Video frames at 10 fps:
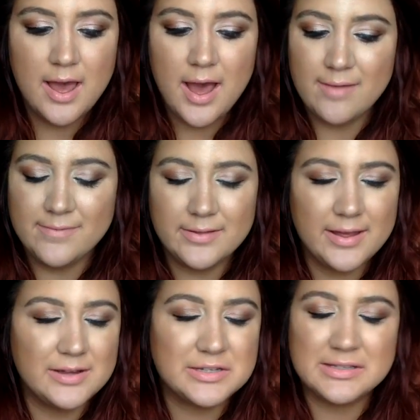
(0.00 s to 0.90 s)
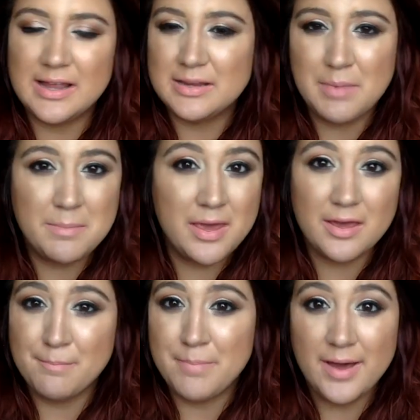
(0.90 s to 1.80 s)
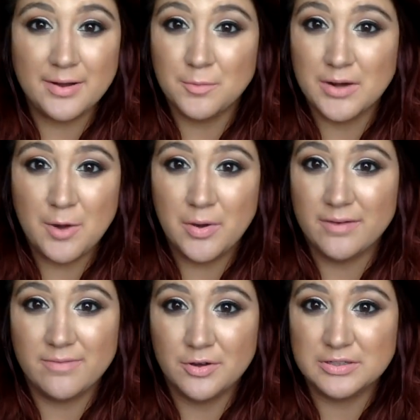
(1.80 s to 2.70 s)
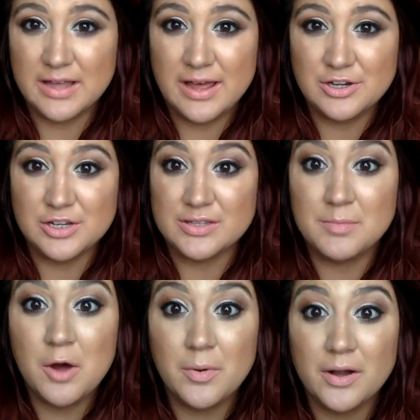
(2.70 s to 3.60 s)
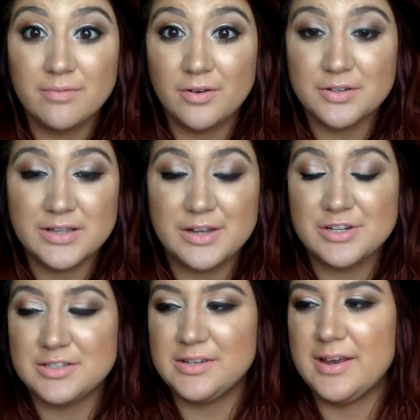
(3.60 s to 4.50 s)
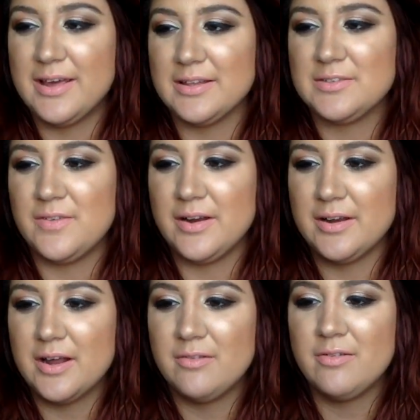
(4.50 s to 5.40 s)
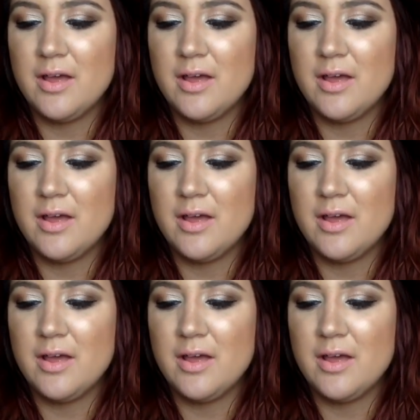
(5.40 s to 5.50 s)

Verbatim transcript: I feel like I just like my makeup better when I wear false lashes. I'm not wearing false lashes today. It's funny enough.